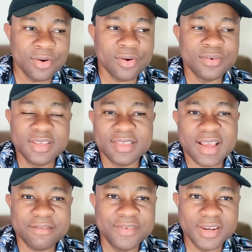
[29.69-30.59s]
all these
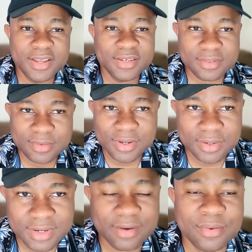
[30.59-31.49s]
affiliate
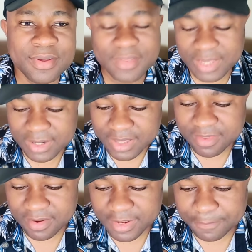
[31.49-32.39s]
terrorists in
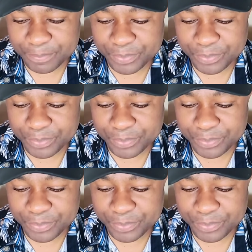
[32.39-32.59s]
Nigeria.